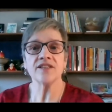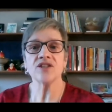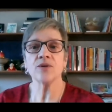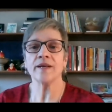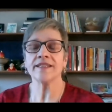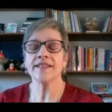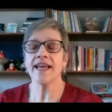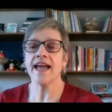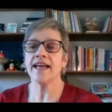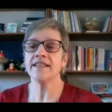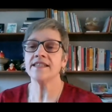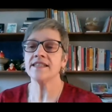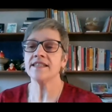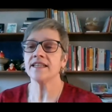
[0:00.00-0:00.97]
to
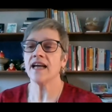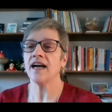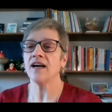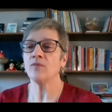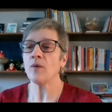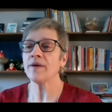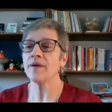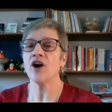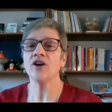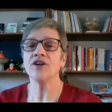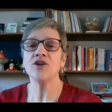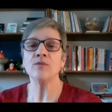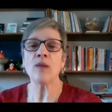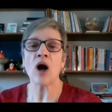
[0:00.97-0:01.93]
attend what we call
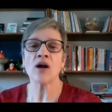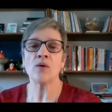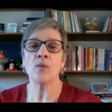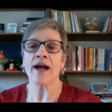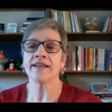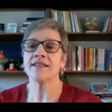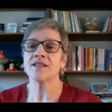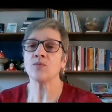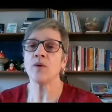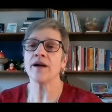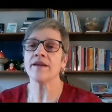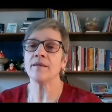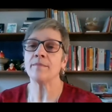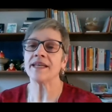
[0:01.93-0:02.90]
UMOC West,
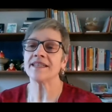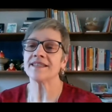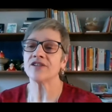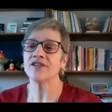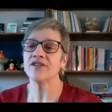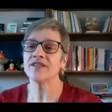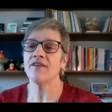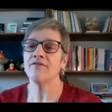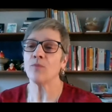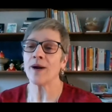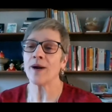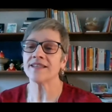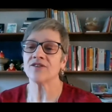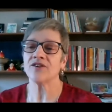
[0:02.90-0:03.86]
where the ministers of
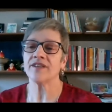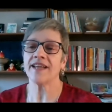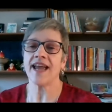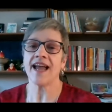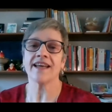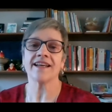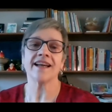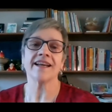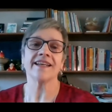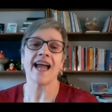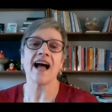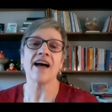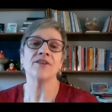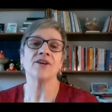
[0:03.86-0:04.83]
Western Canada
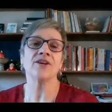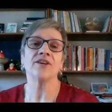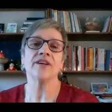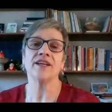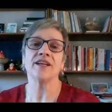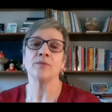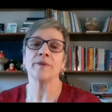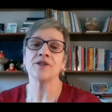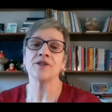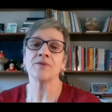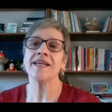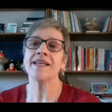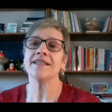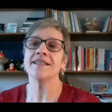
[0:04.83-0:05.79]
gather in a
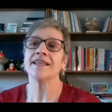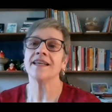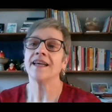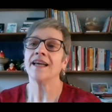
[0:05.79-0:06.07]
retreat,